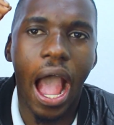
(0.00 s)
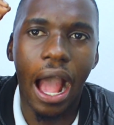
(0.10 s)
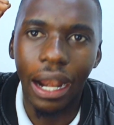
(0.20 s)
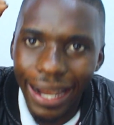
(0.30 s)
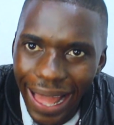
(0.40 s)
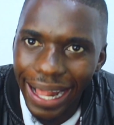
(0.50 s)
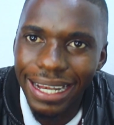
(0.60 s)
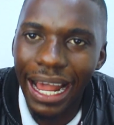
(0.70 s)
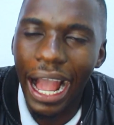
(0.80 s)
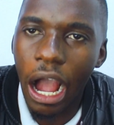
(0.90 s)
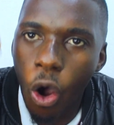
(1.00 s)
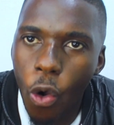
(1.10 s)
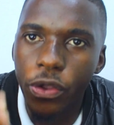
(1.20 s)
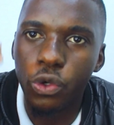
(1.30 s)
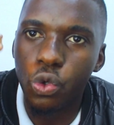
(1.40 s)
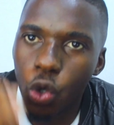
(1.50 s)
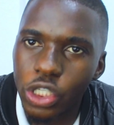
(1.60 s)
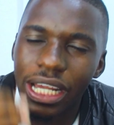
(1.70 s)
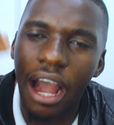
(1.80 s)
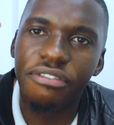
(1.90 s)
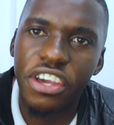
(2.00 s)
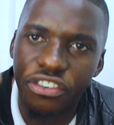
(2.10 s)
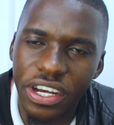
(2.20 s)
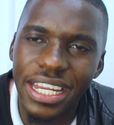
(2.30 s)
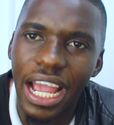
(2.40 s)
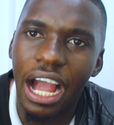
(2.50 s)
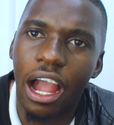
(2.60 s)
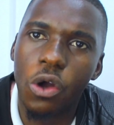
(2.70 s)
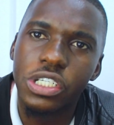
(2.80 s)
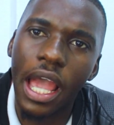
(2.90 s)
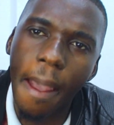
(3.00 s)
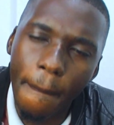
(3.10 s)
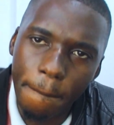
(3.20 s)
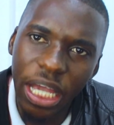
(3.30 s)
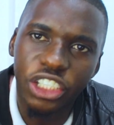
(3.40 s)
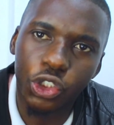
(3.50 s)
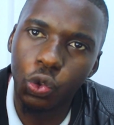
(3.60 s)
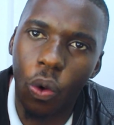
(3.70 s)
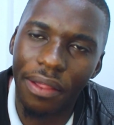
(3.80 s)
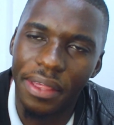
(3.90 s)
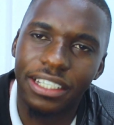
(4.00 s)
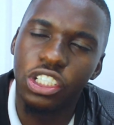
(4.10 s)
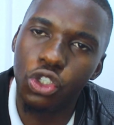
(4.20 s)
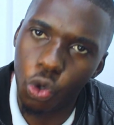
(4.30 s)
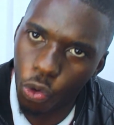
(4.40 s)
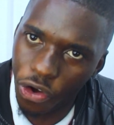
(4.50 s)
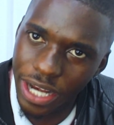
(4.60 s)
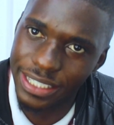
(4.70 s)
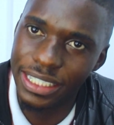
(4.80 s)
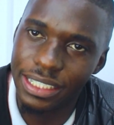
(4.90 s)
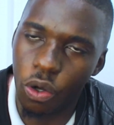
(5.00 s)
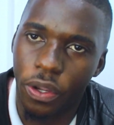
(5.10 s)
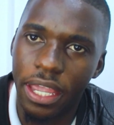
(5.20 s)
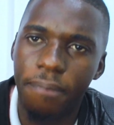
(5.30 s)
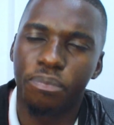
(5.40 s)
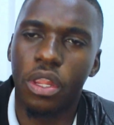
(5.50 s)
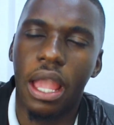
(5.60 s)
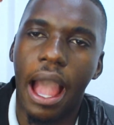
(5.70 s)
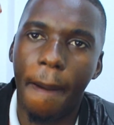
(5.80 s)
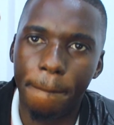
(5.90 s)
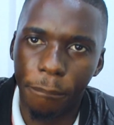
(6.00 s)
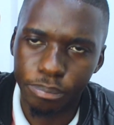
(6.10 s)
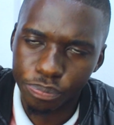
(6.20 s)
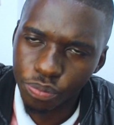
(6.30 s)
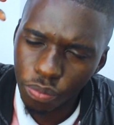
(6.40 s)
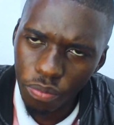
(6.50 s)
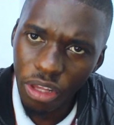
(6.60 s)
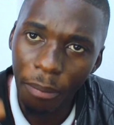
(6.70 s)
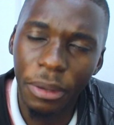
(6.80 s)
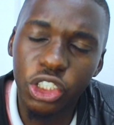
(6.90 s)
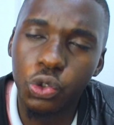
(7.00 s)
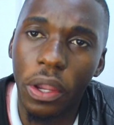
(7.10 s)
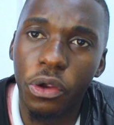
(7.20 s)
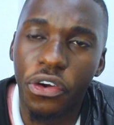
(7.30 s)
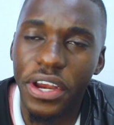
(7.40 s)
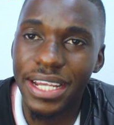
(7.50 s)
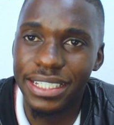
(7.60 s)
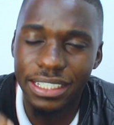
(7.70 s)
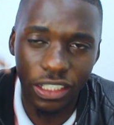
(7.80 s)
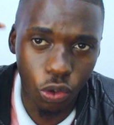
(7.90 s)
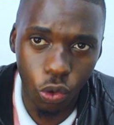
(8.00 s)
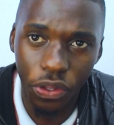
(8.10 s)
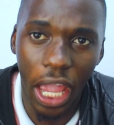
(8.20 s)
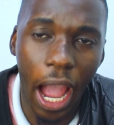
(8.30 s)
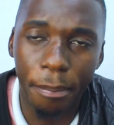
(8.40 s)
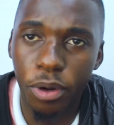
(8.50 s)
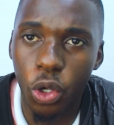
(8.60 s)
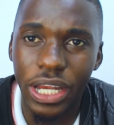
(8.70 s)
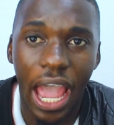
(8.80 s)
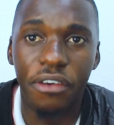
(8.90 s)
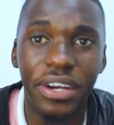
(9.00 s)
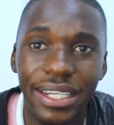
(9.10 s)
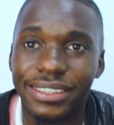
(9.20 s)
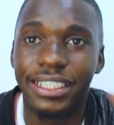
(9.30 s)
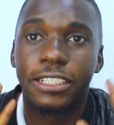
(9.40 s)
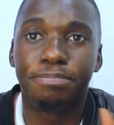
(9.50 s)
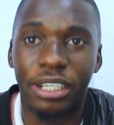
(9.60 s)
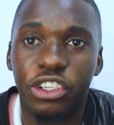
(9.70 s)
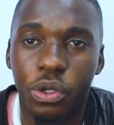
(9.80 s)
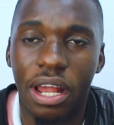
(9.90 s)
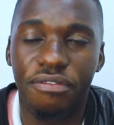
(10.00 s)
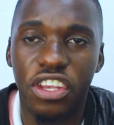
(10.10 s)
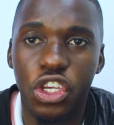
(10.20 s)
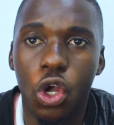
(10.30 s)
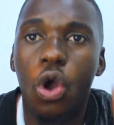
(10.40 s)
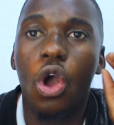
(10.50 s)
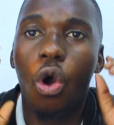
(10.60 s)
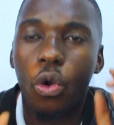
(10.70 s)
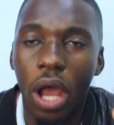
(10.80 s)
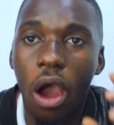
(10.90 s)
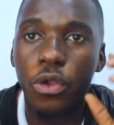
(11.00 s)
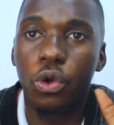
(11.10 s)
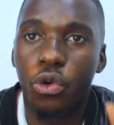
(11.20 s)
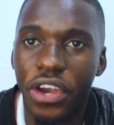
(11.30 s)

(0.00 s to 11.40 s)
learn or you do not have a trading account, make sure that you create it. Okay, make sure you create it, you do the upload. I released this particular video on how you